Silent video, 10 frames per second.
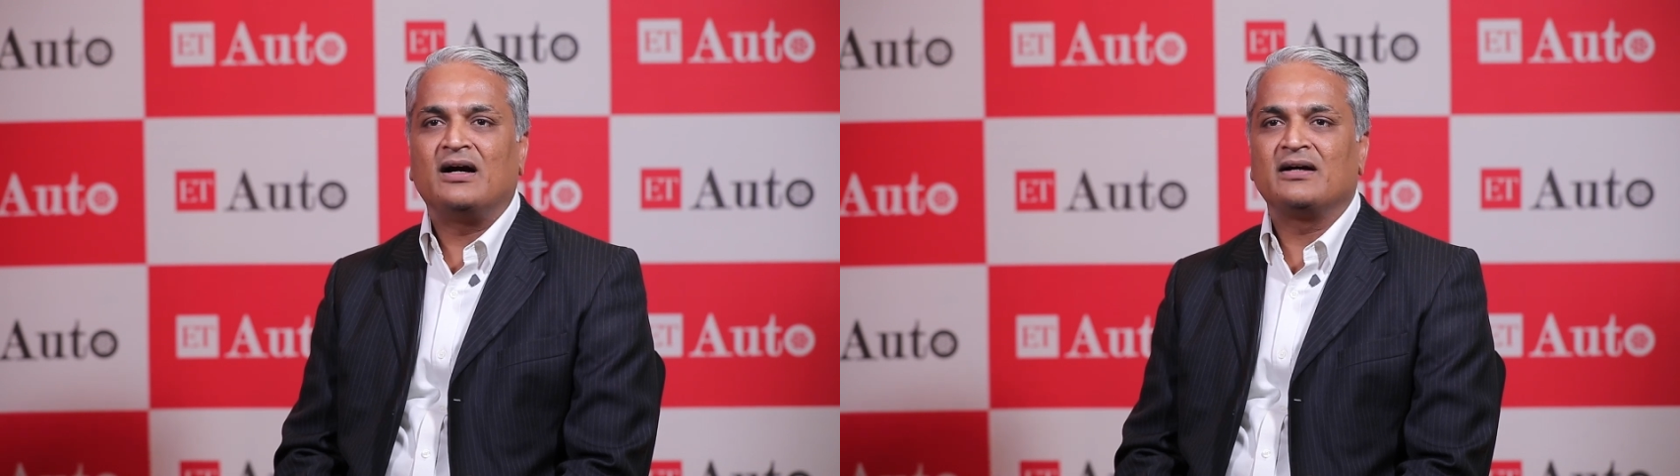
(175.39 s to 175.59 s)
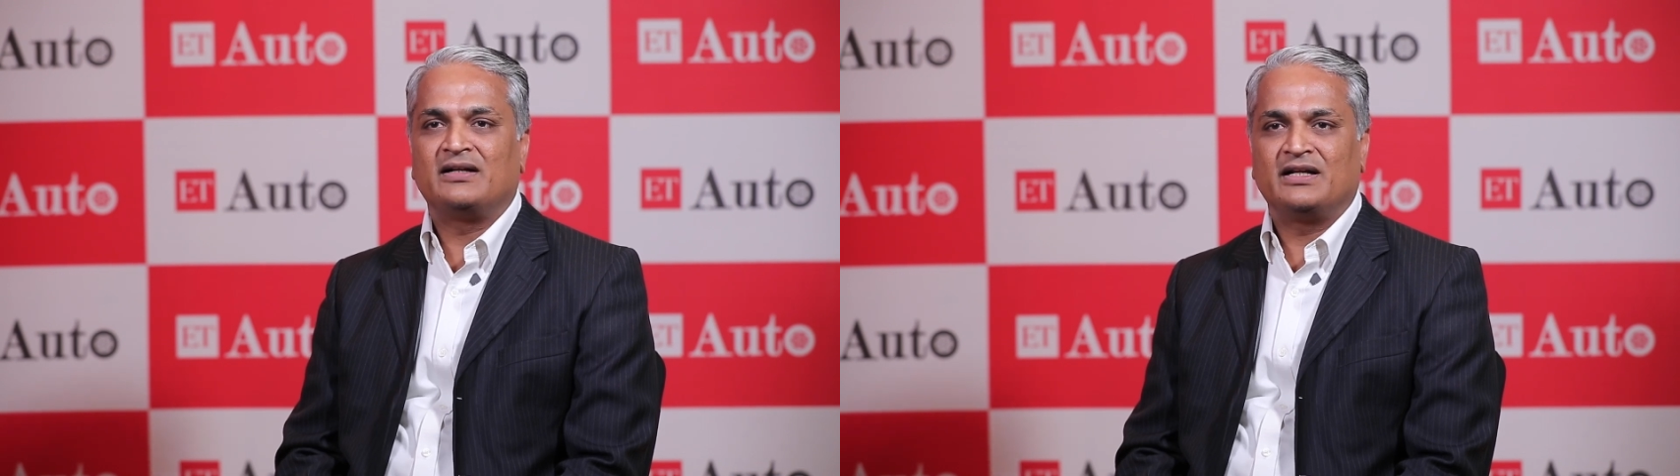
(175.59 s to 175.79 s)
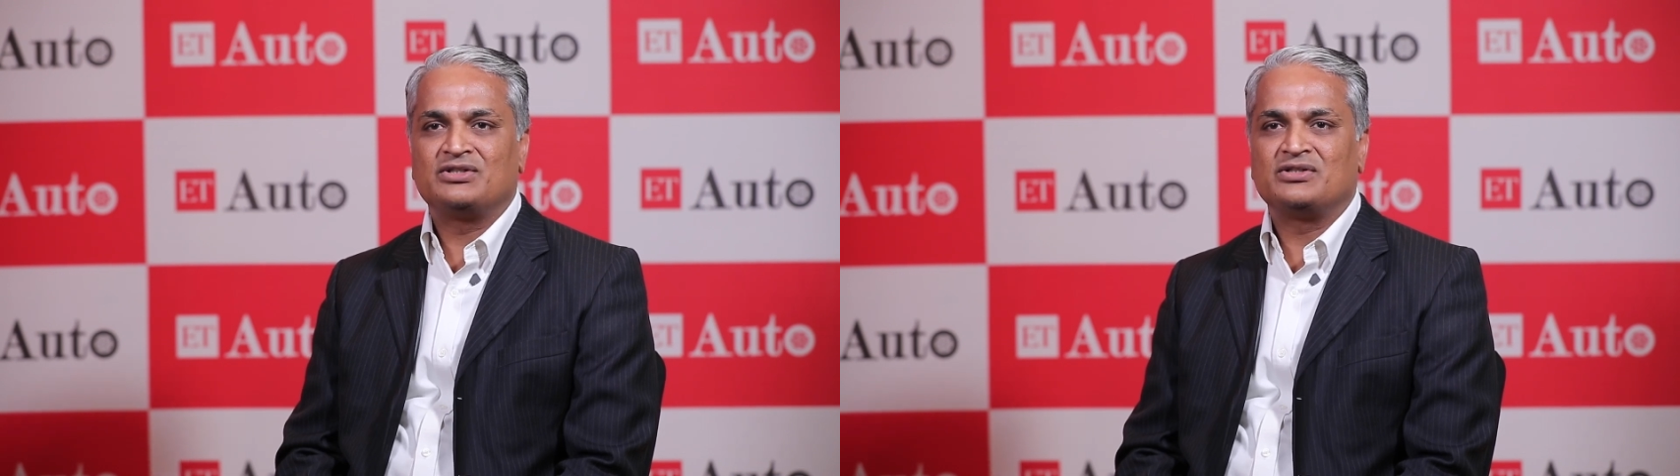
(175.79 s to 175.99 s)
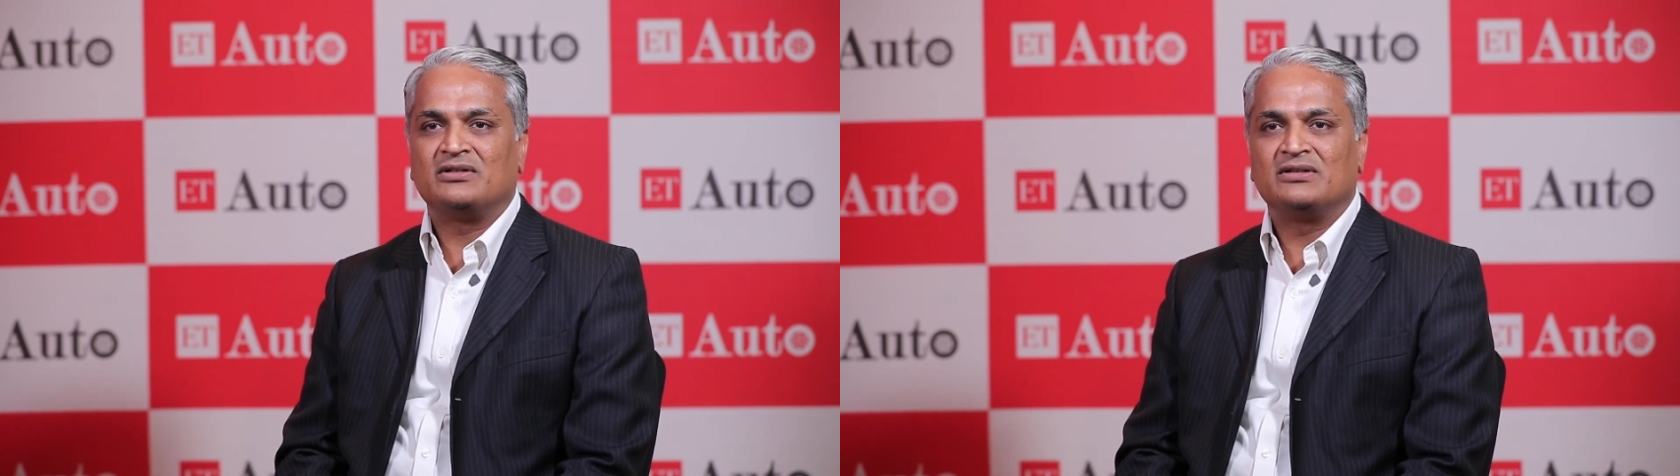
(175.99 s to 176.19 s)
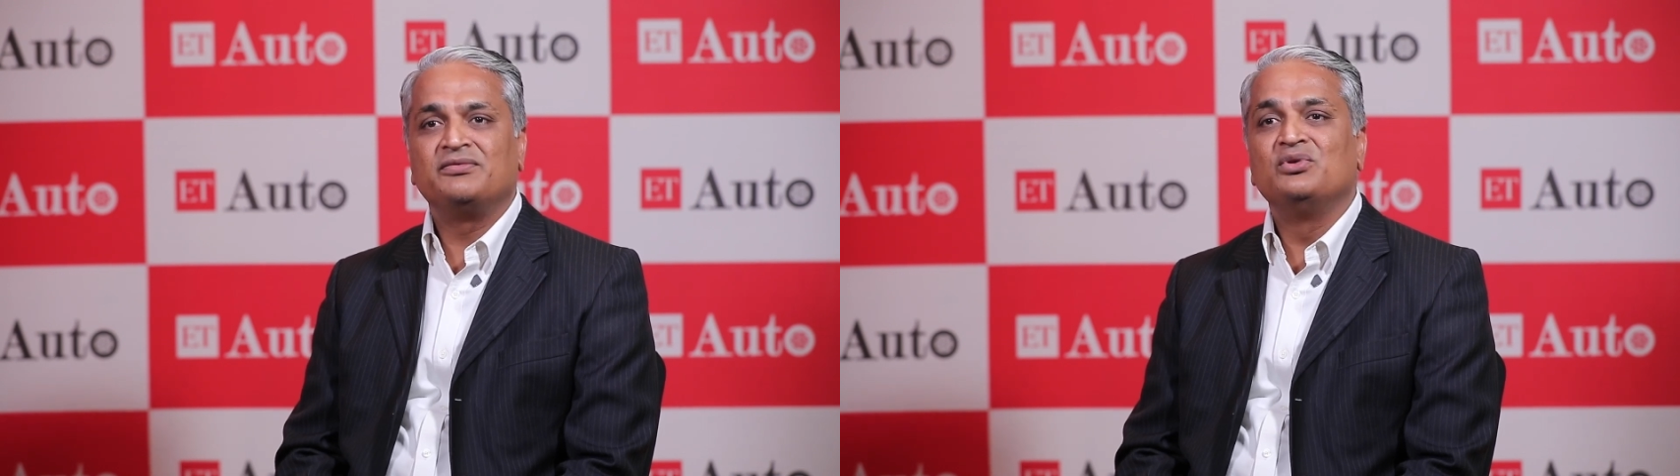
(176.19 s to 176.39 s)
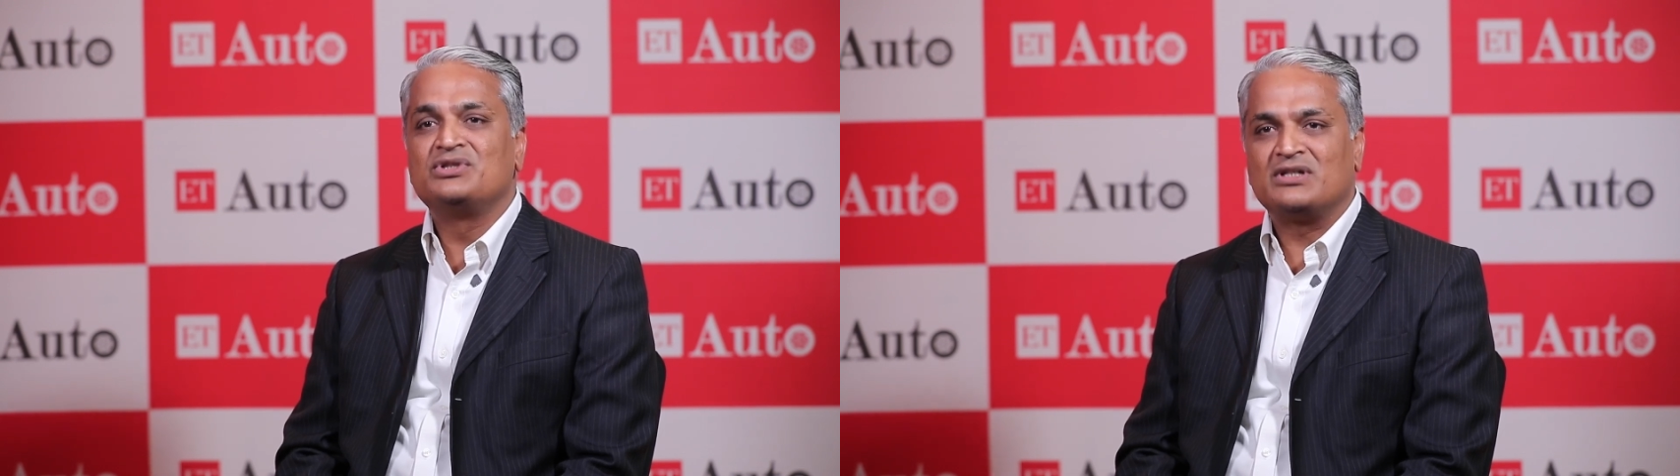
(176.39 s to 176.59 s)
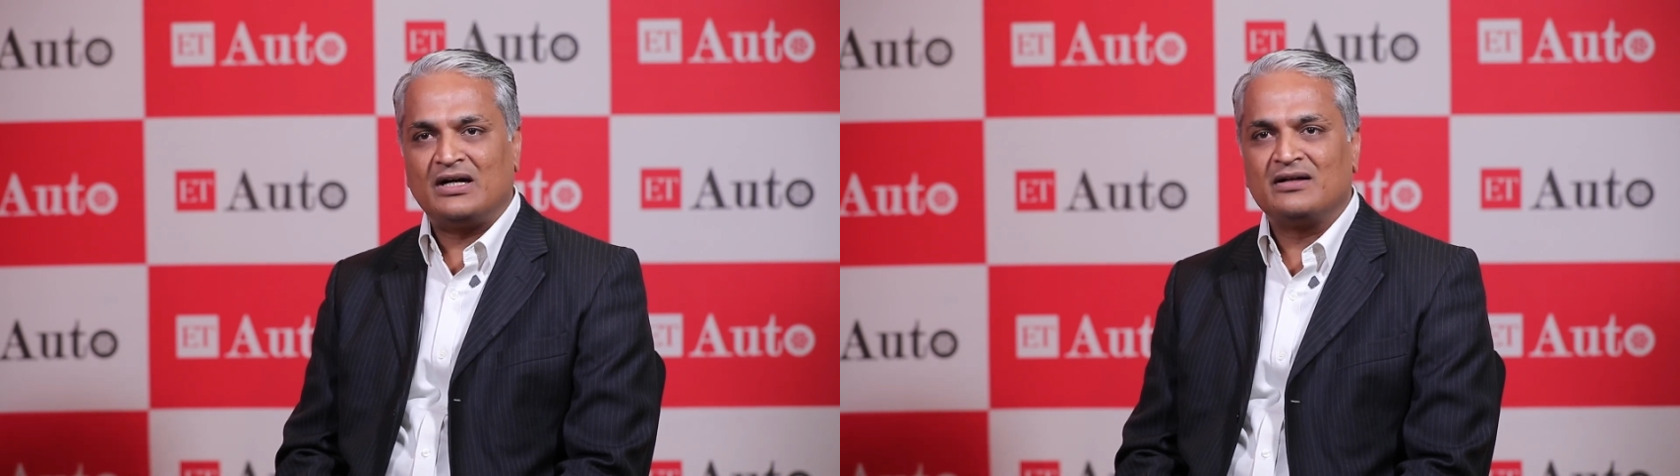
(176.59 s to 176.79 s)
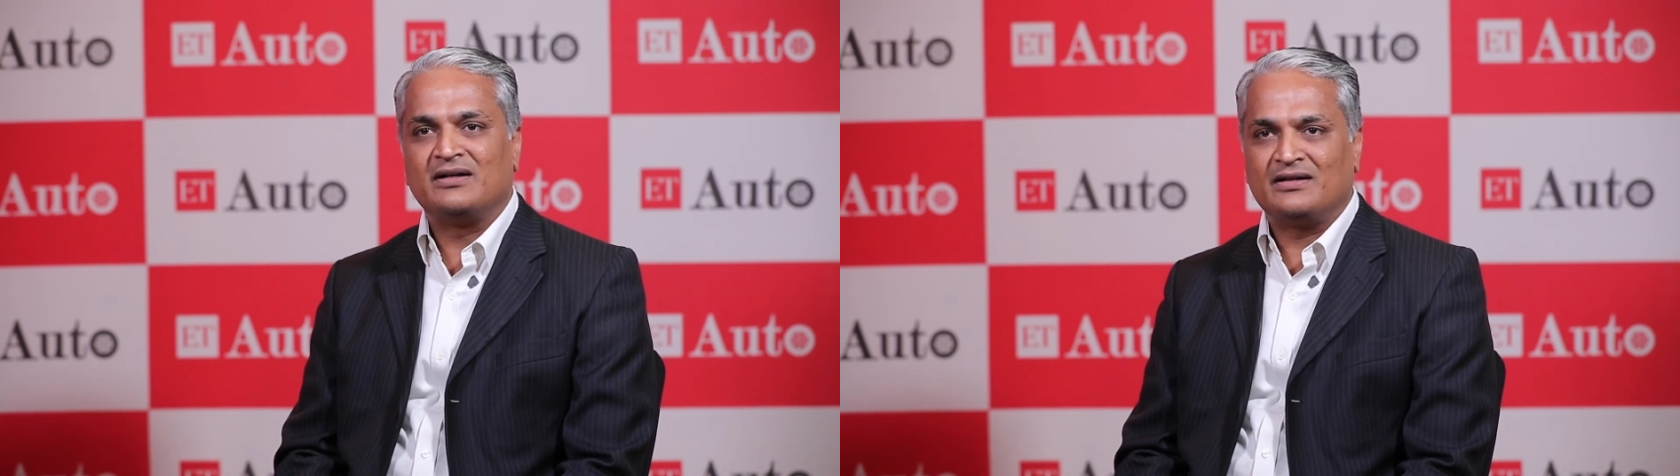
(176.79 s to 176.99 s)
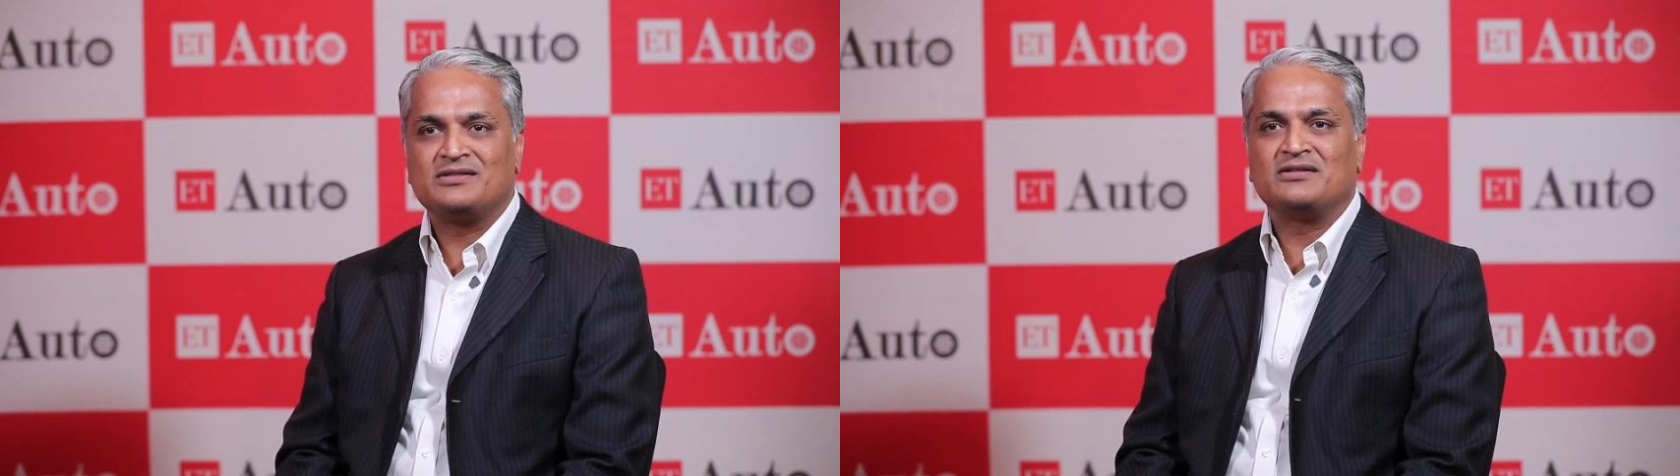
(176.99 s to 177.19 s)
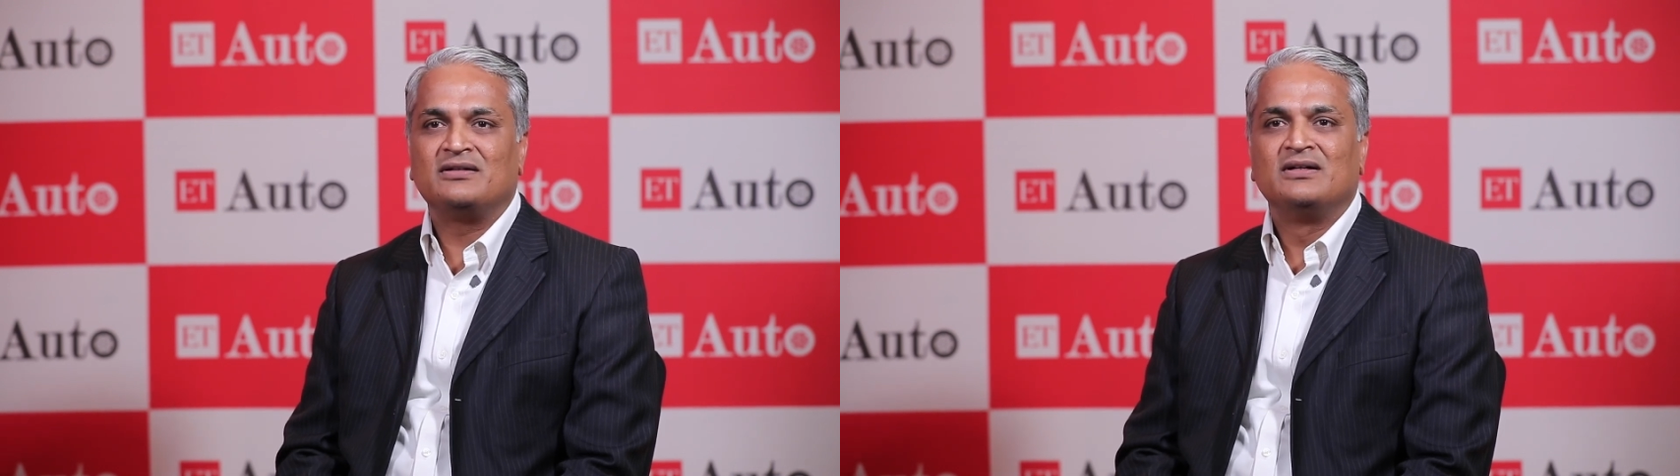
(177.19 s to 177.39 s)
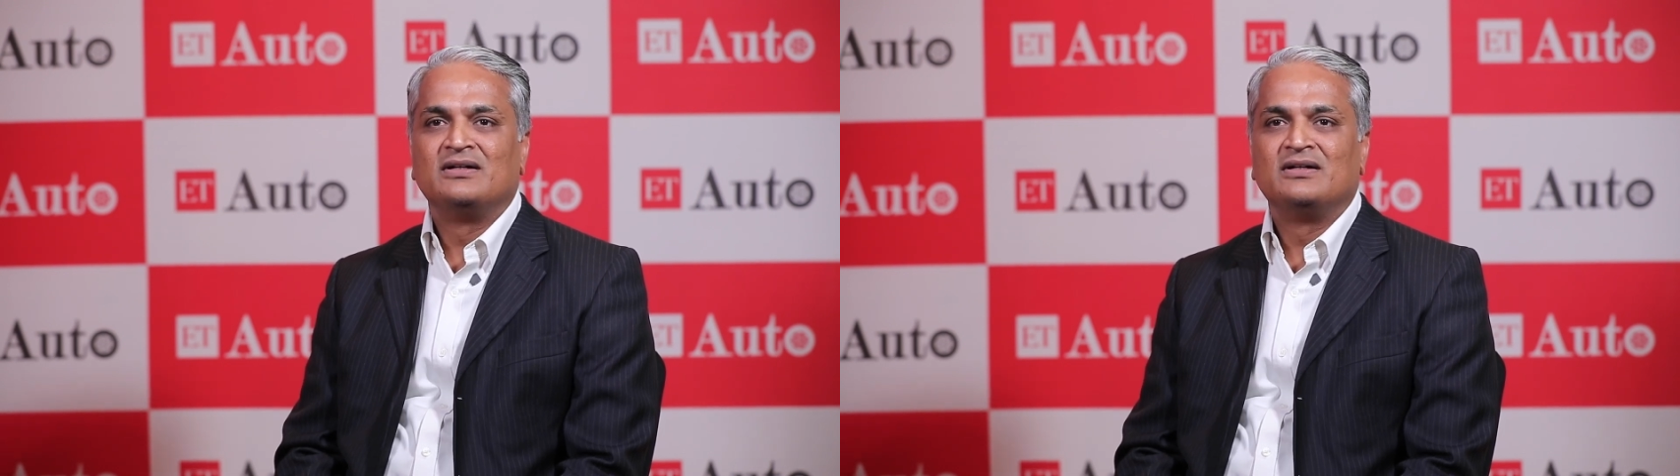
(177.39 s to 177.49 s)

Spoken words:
architecture, the future architecture.